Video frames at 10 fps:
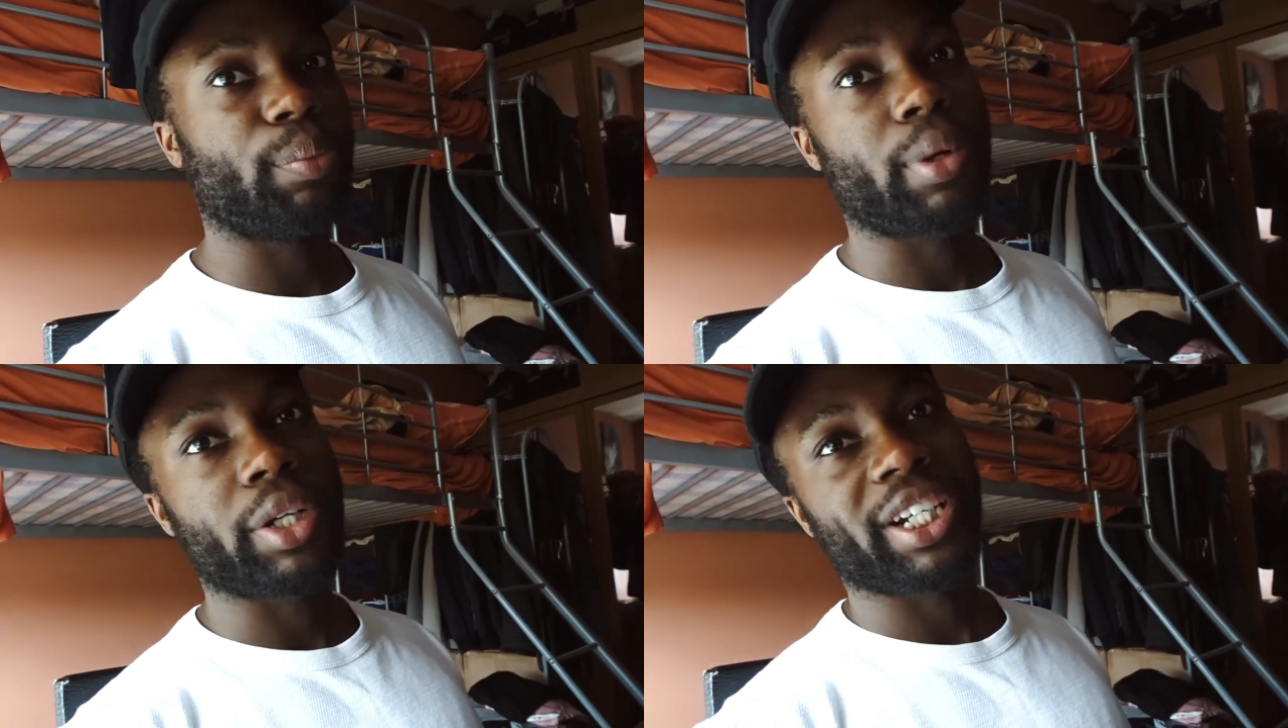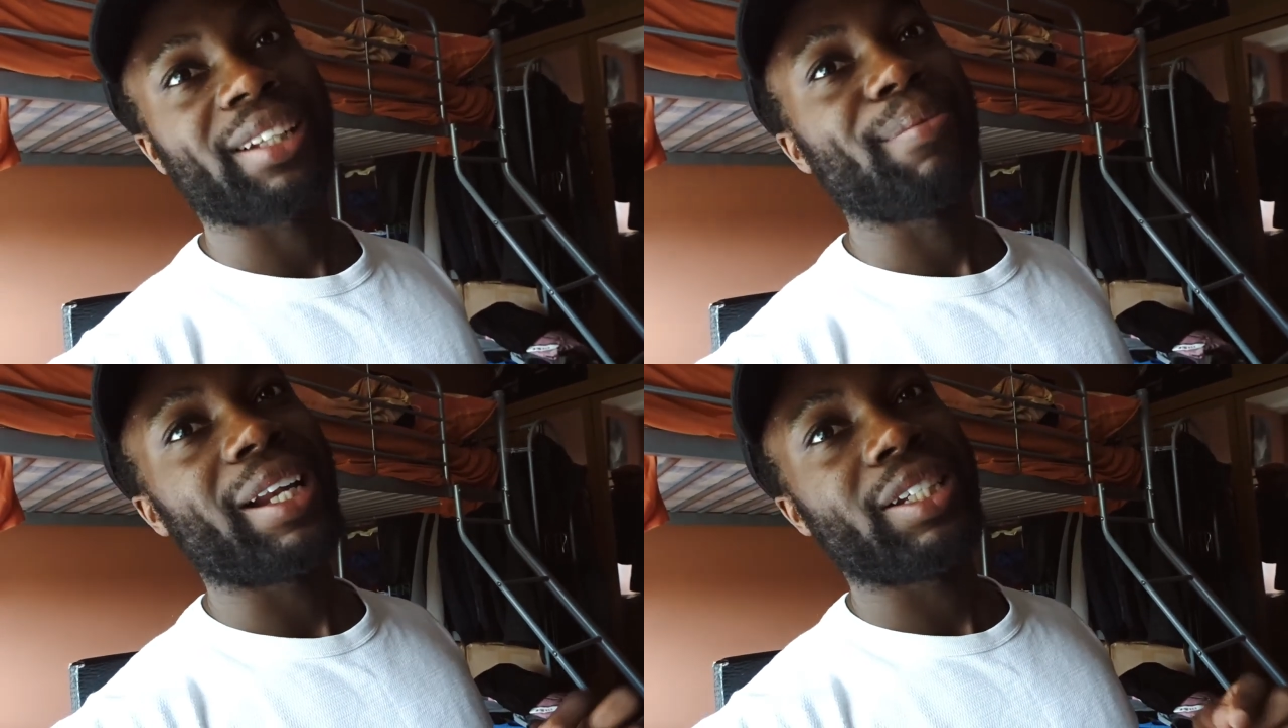
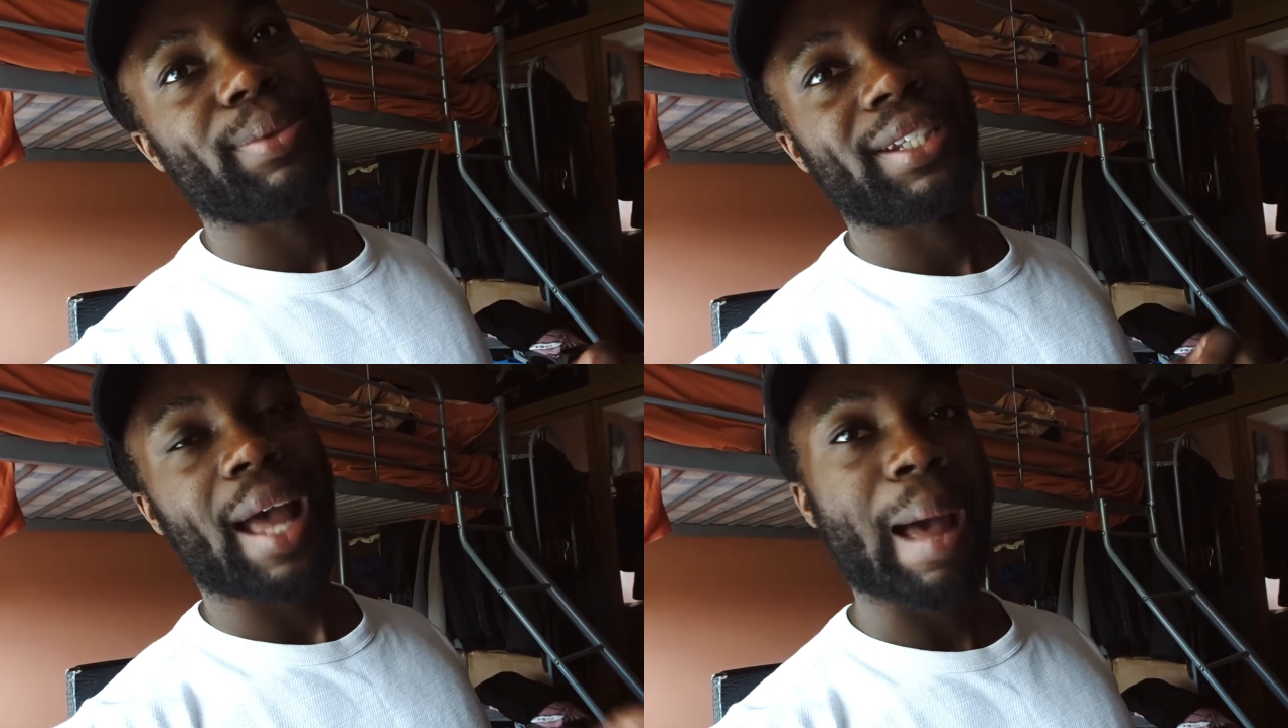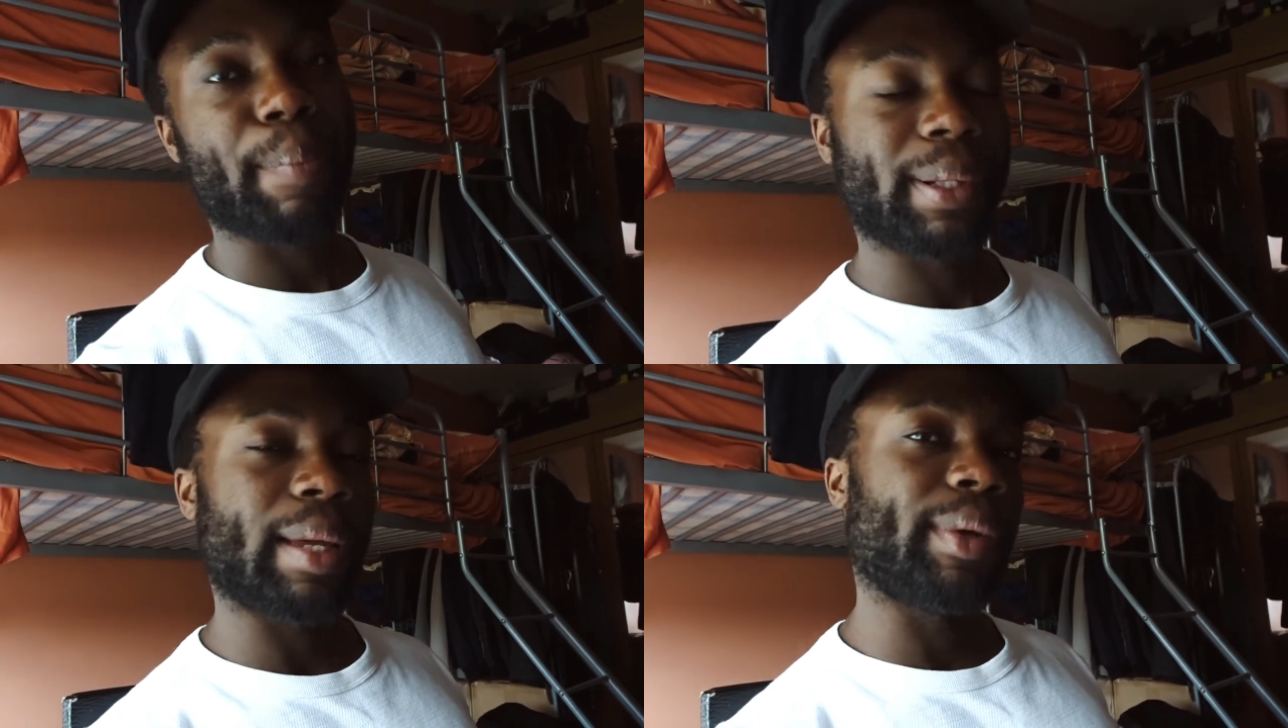project management
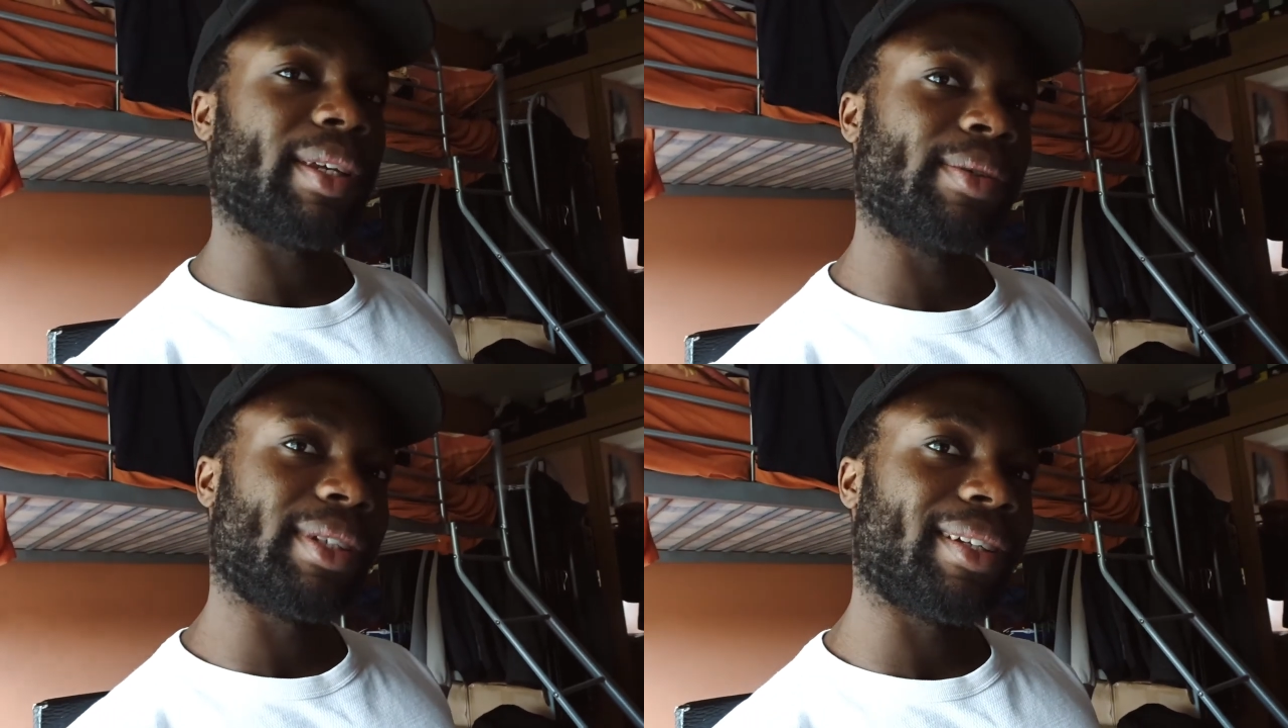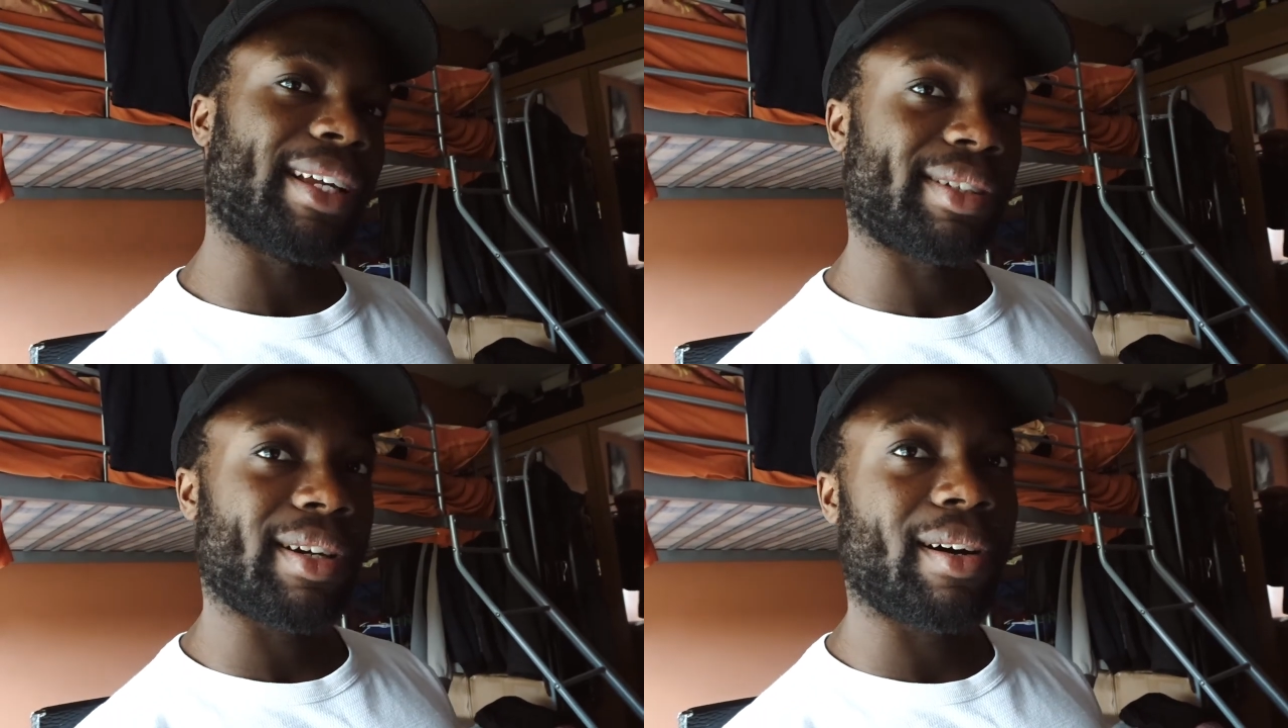app that we're using, and
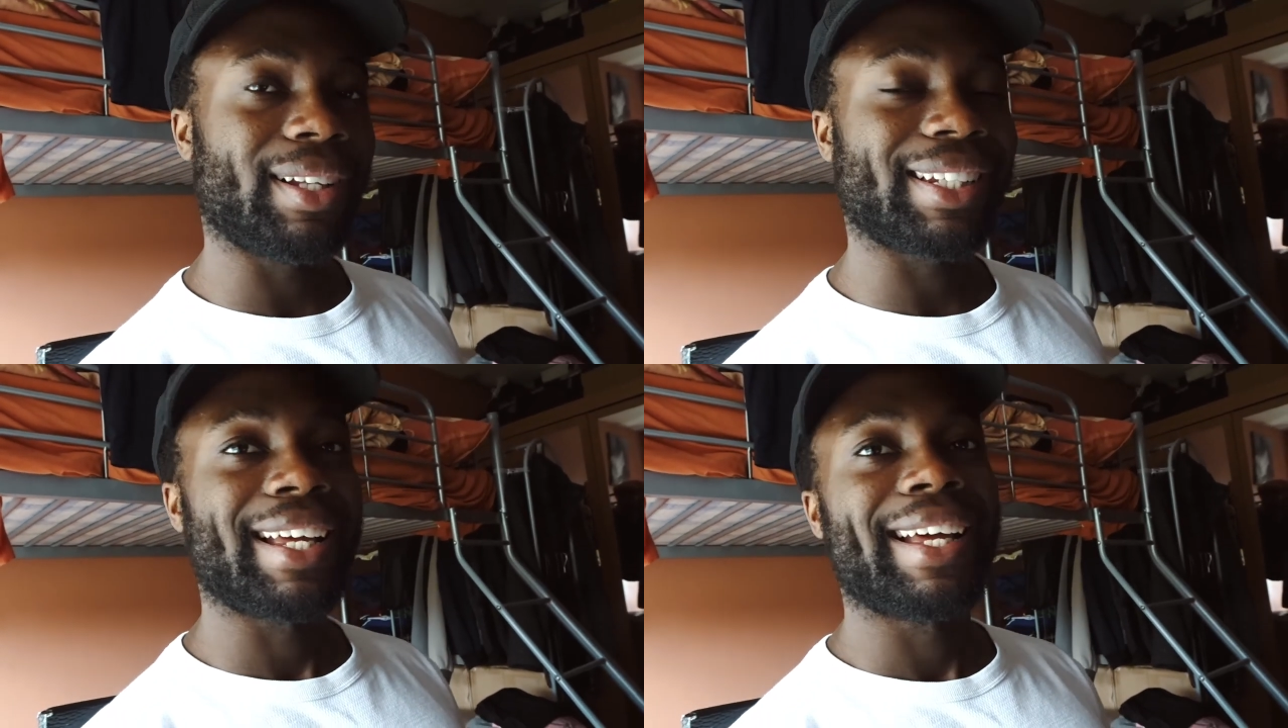it's called